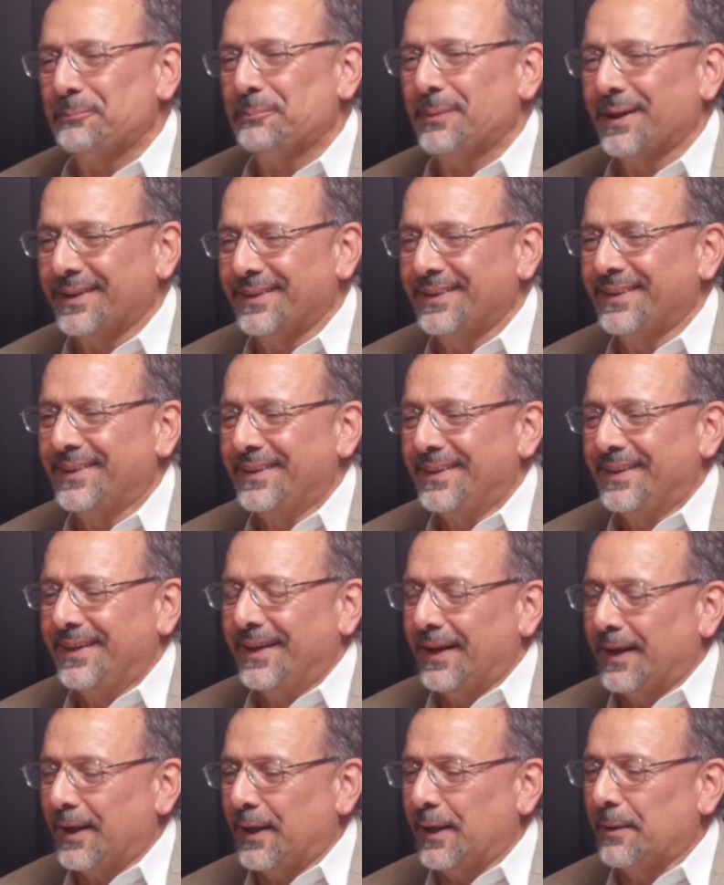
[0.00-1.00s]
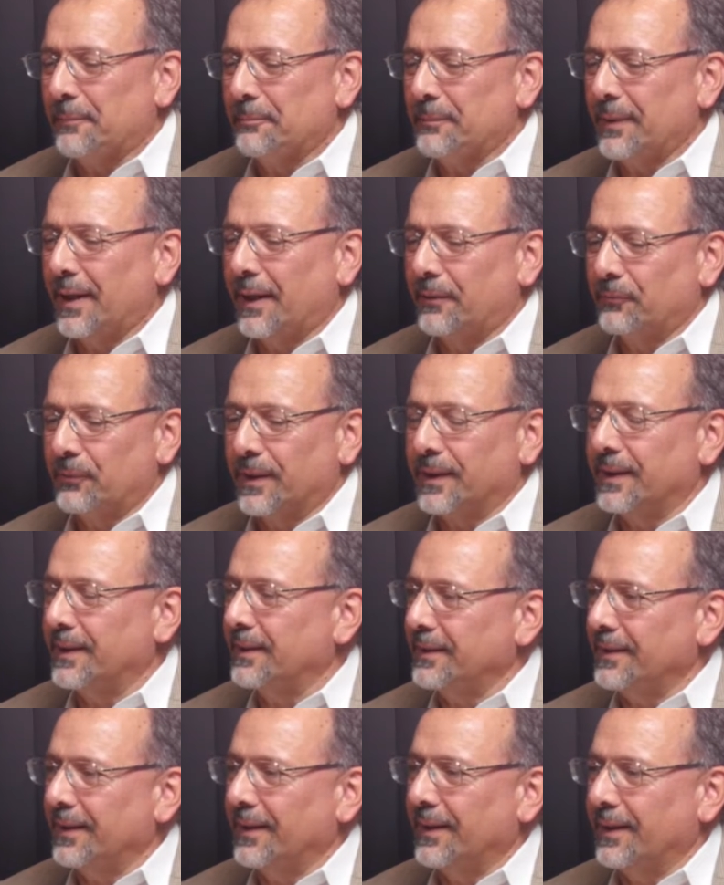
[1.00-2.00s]
But I
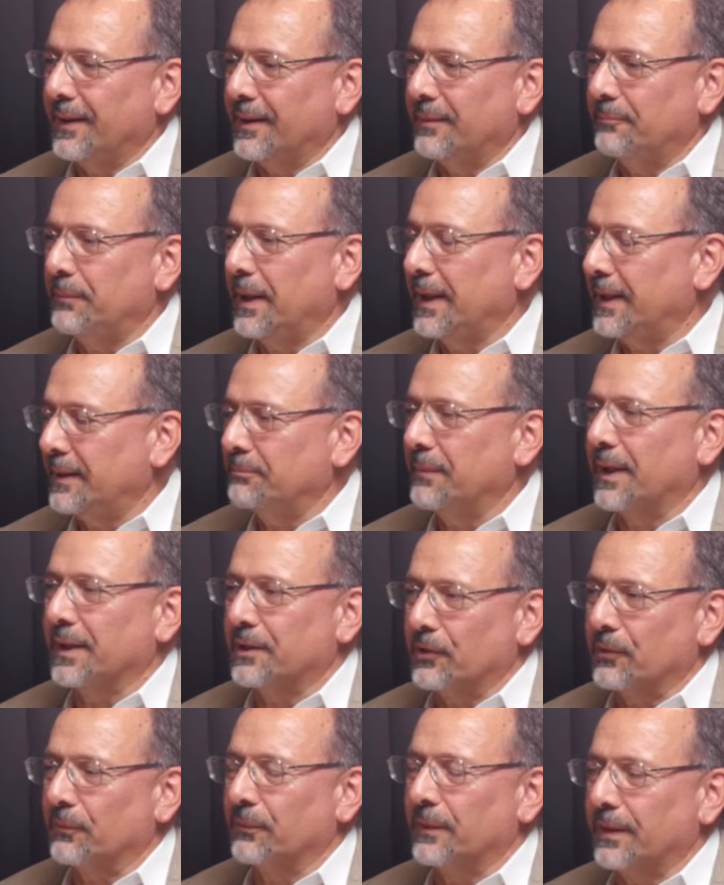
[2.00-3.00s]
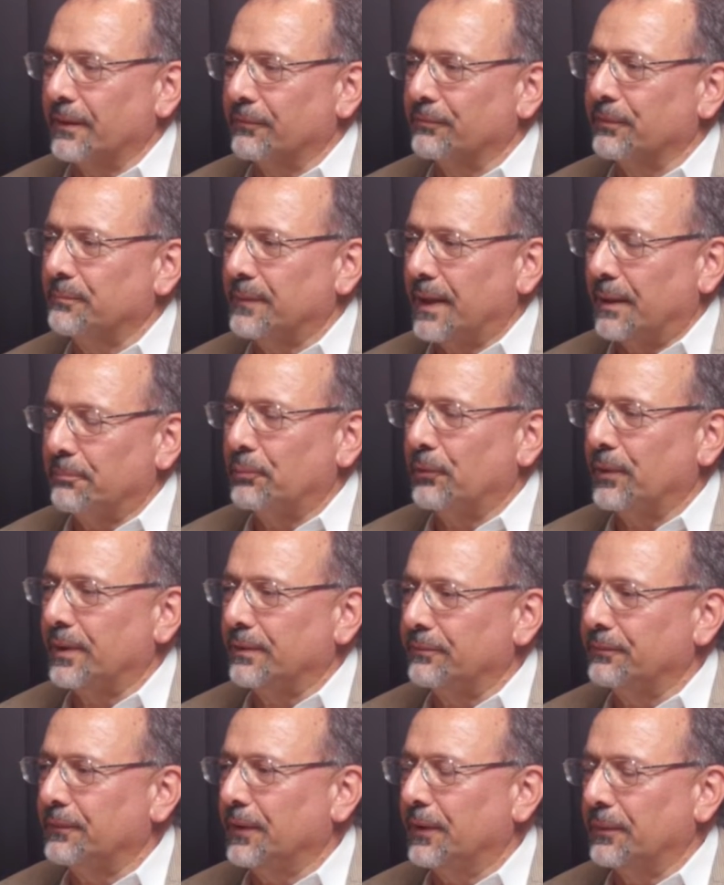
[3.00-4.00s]
really made it my career from that
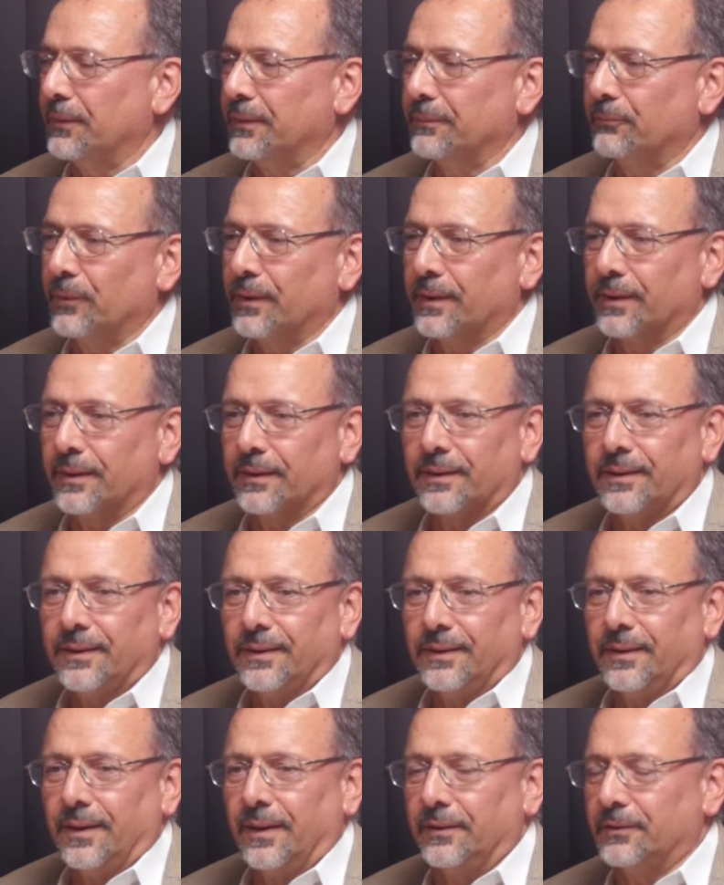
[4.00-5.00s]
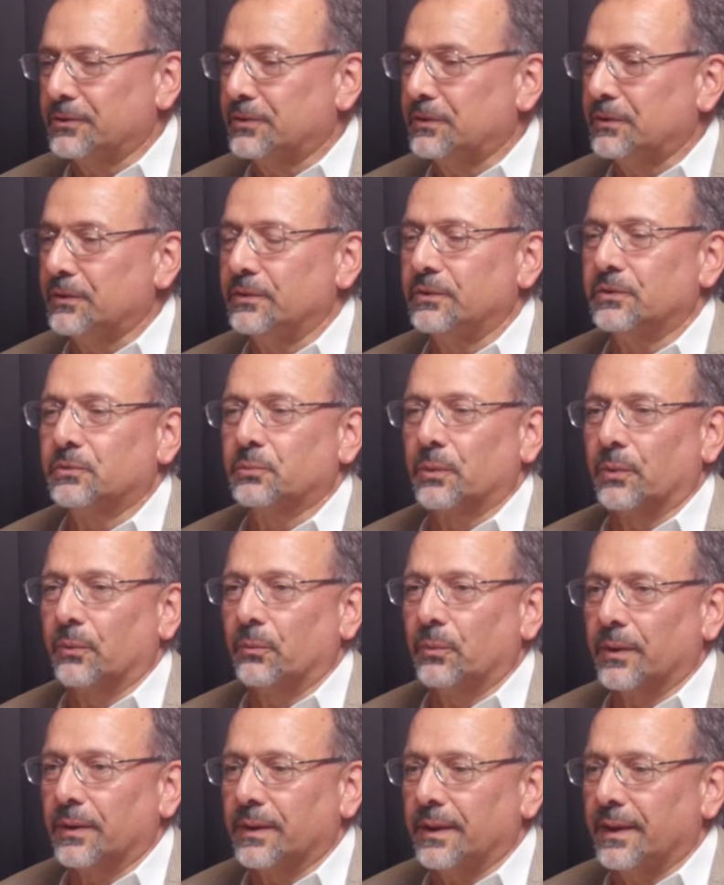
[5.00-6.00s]
point forward, where other students were
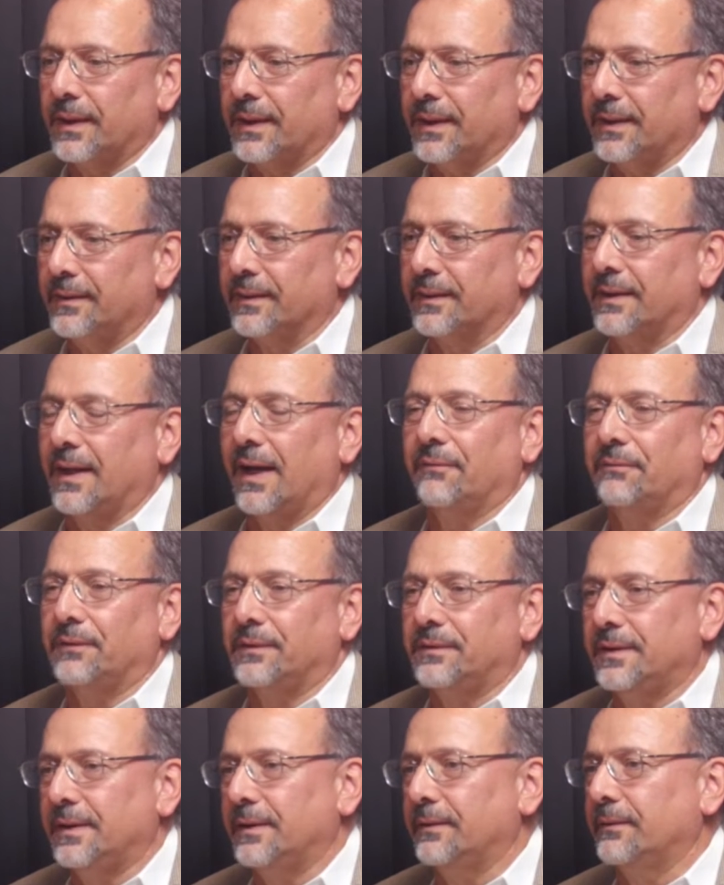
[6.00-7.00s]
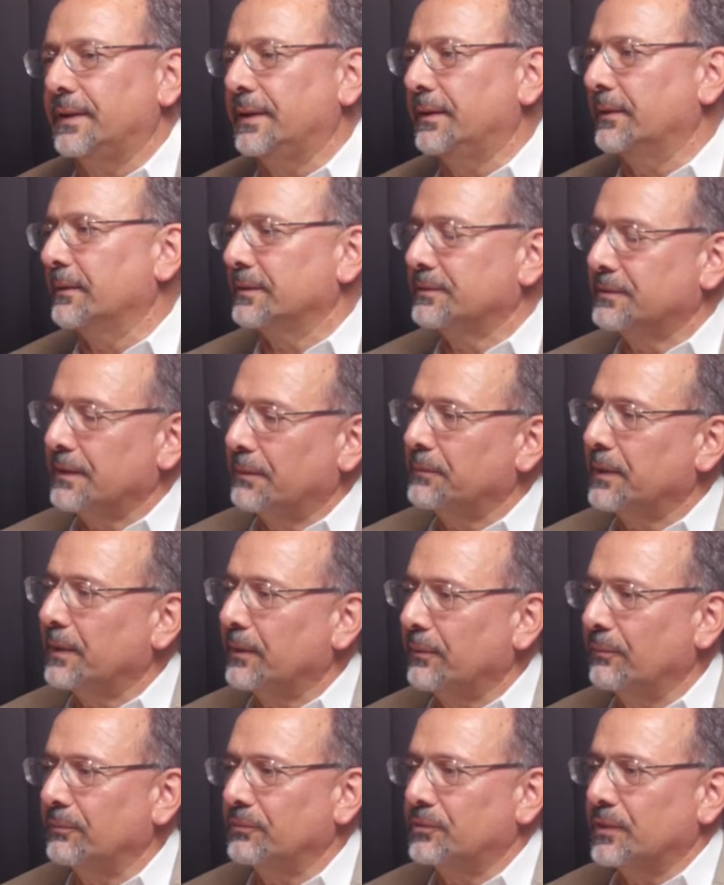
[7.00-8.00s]
working in the cafeteria or
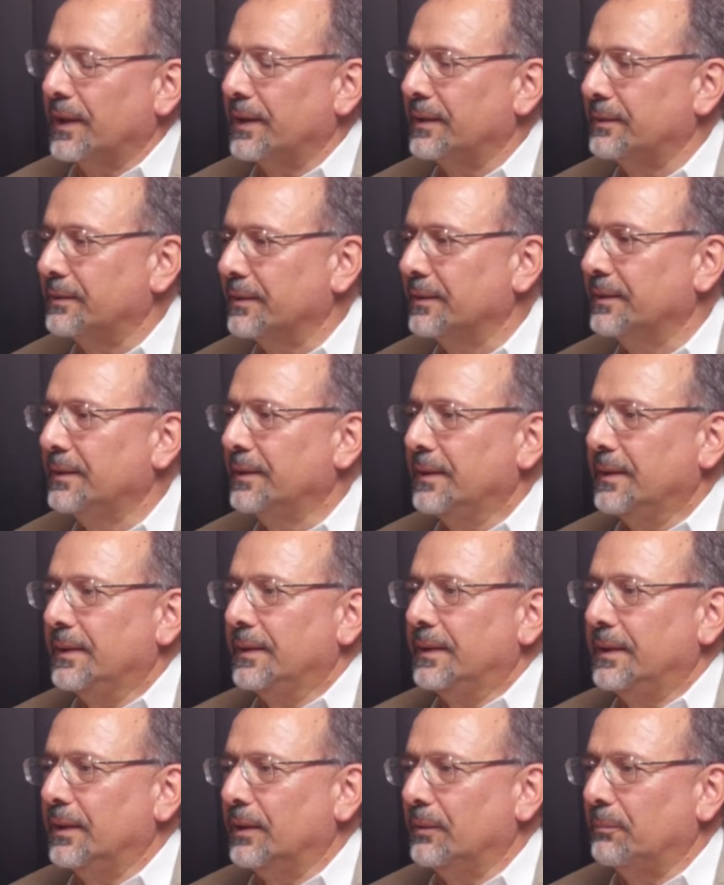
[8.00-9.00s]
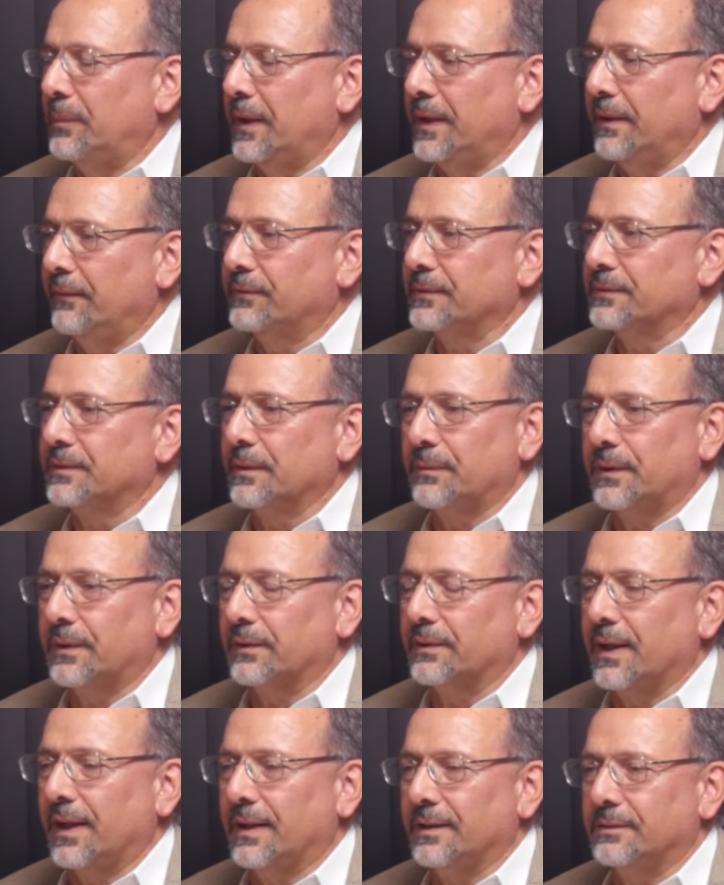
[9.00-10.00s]
something, trying to, pay for some of their
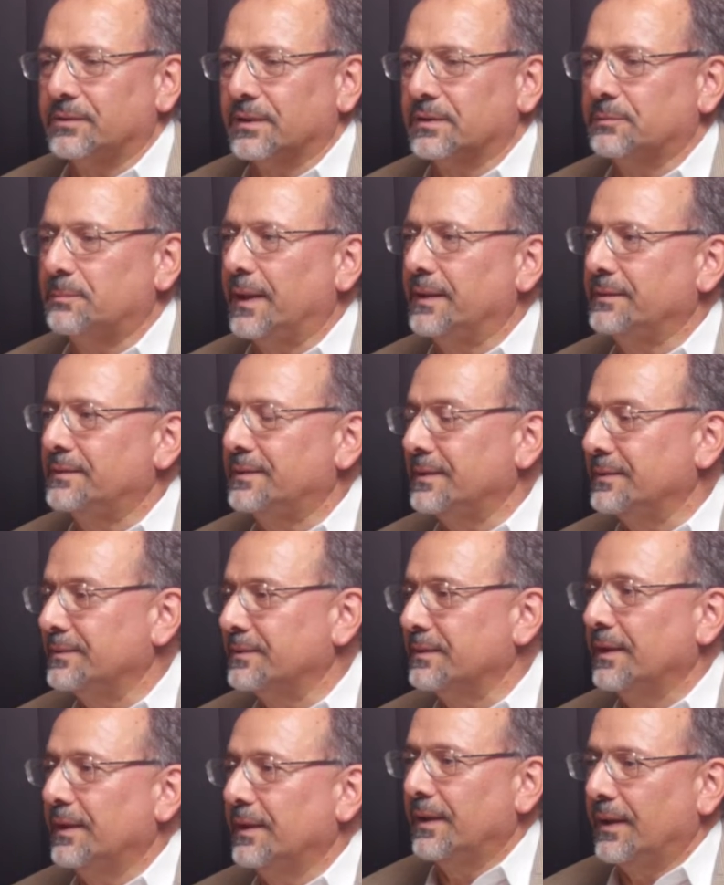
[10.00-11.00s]
college expenses.